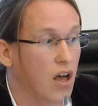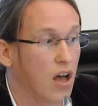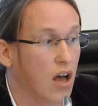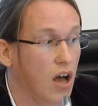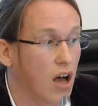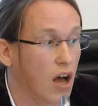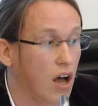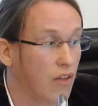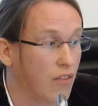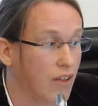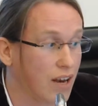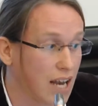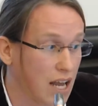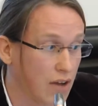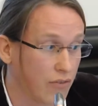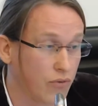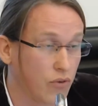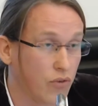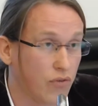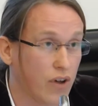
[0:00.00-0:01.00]
The
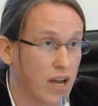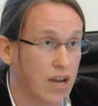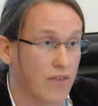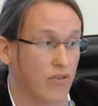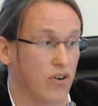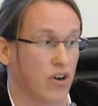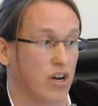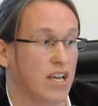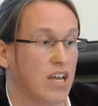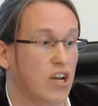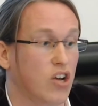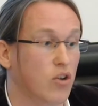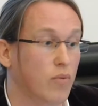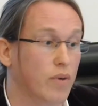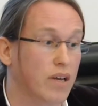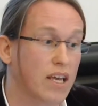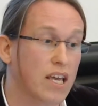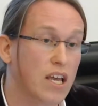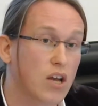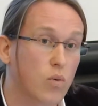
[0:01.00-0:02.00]
left will favor
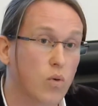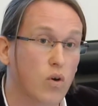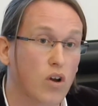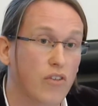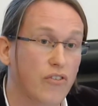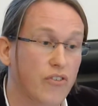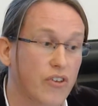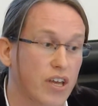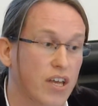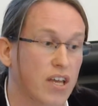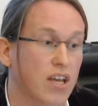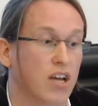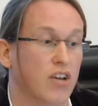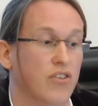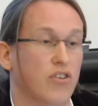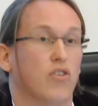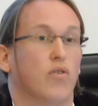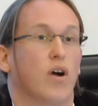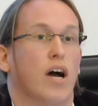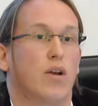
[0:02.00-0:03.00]
economic equality,
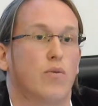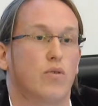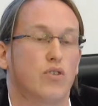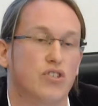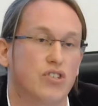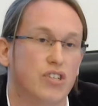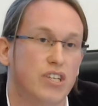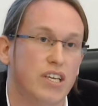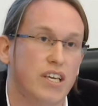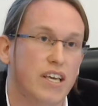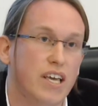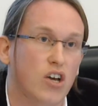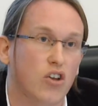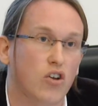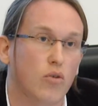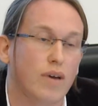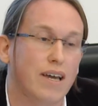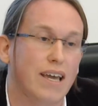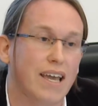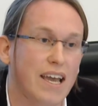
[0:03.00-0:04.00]
the right will see
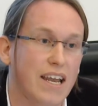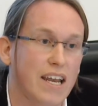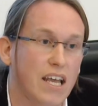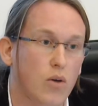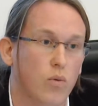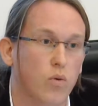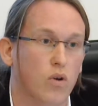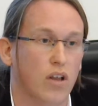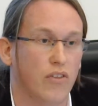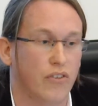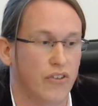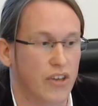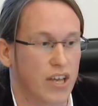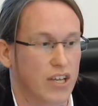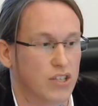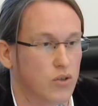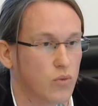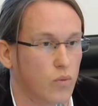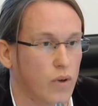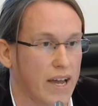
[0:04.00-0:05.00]
economic inequality
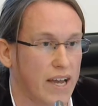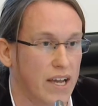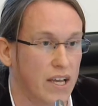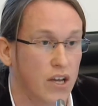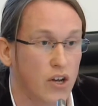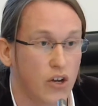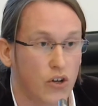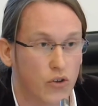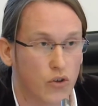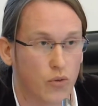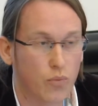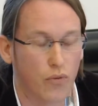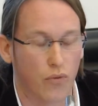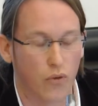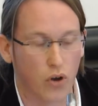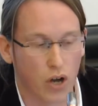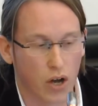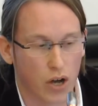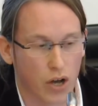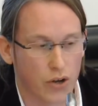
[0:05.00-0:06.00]
as a way
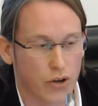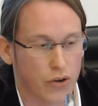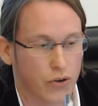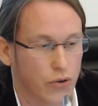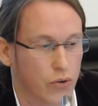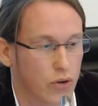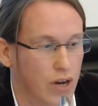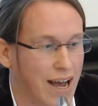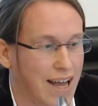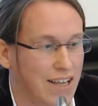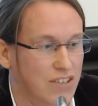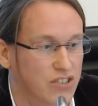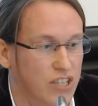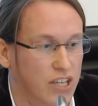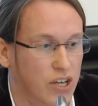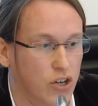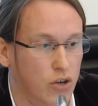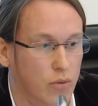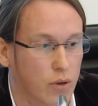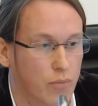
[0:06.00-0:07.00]
to enhance
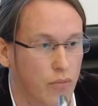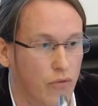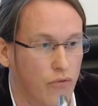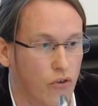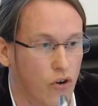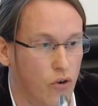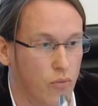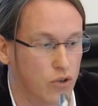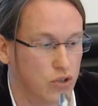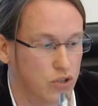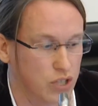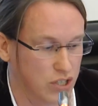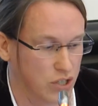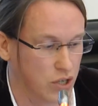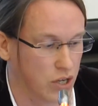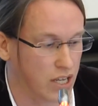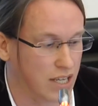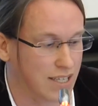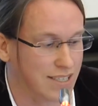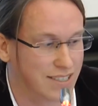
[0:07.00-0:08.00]
economic performance, as
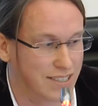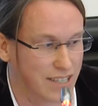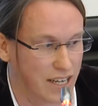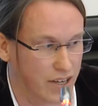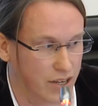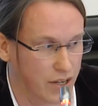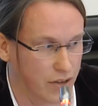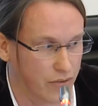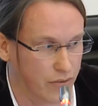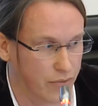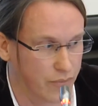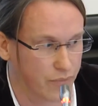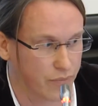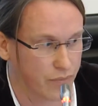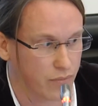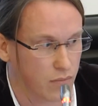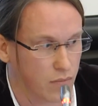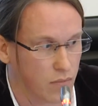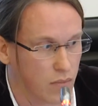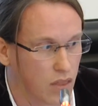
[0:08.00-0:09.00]
an incentive.
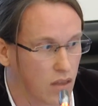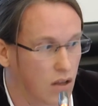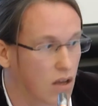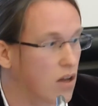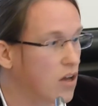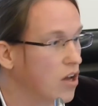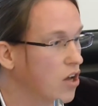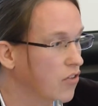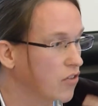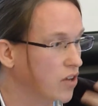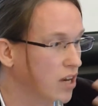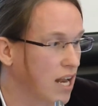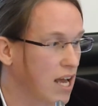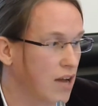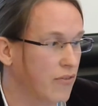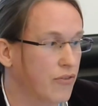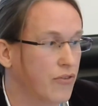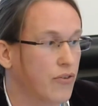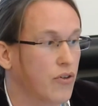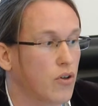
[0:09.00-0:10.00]
The
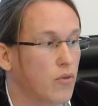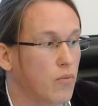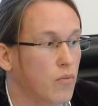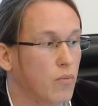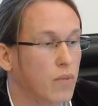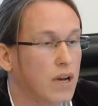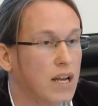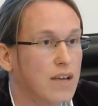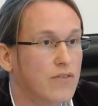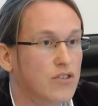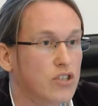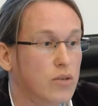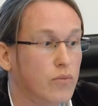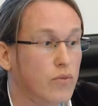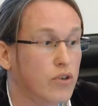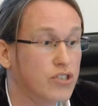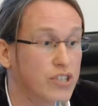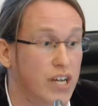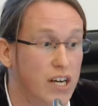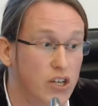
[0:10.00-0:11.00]
left believes in a
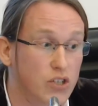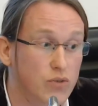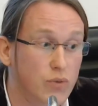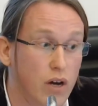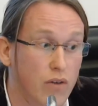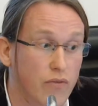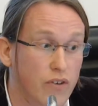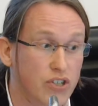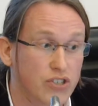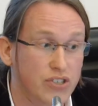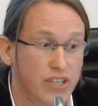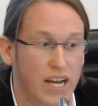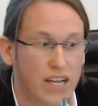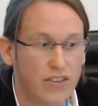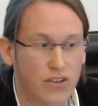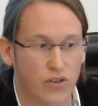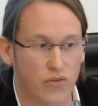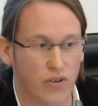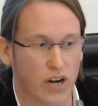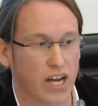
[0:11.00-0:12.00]
more generous welfare
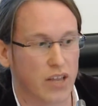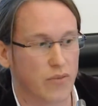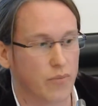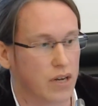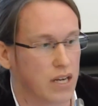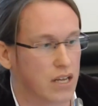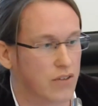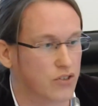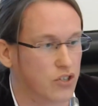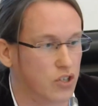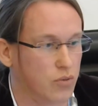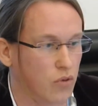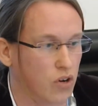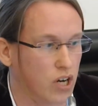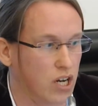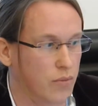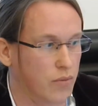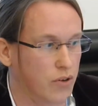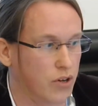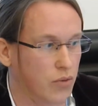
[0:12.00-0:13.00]
state, the right believes in a more
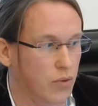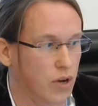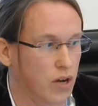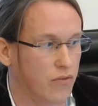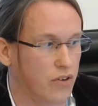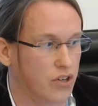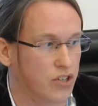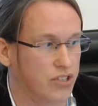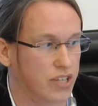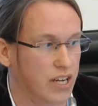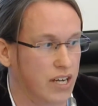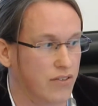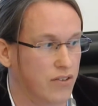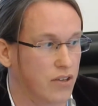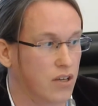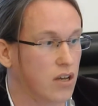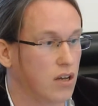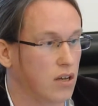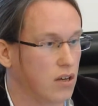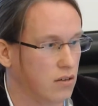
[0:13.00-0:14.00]
limited welfare state.
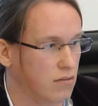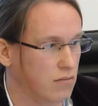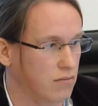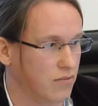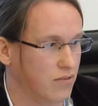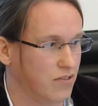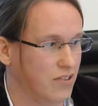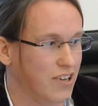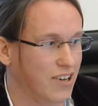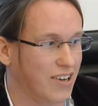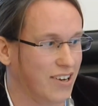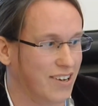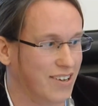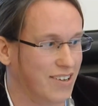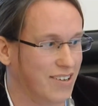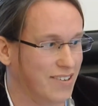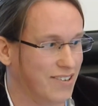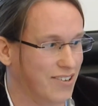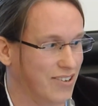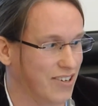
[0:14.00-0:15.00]

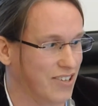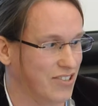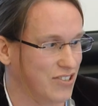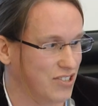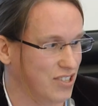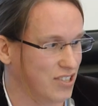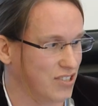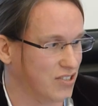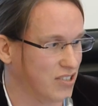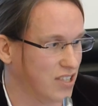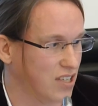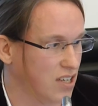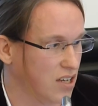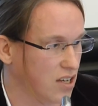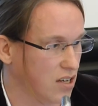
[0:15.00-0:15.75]
Oh, this is interesting.